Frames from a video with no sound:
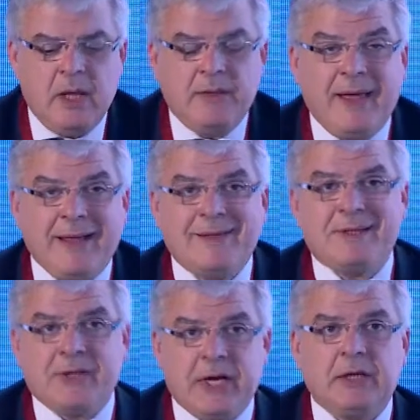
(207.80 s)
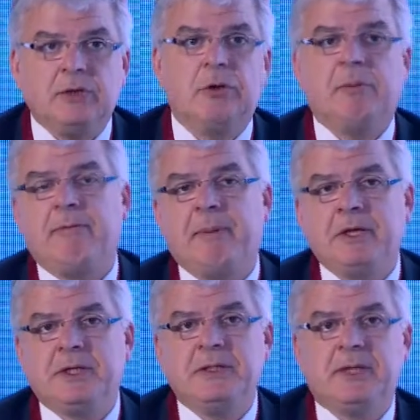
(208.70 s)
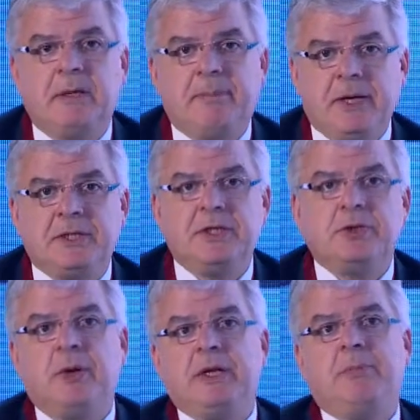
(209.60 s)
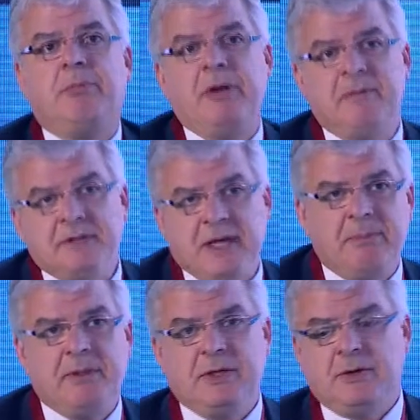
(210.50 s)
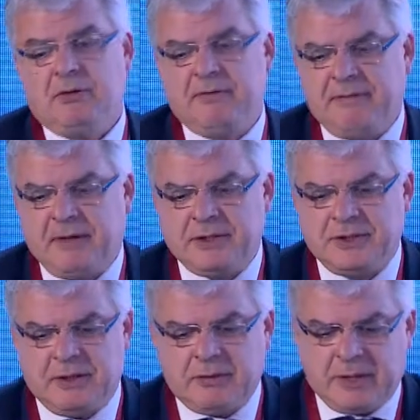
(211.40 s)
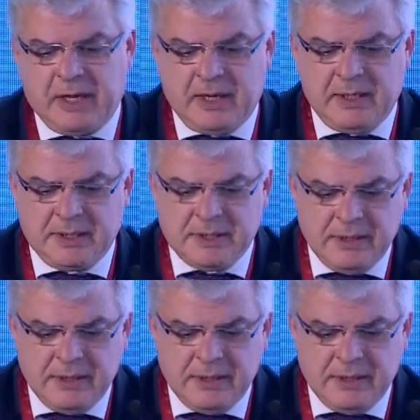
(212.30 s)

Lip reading: Then the second group of patients are the patients who had a previous episode of infectious endocarditis.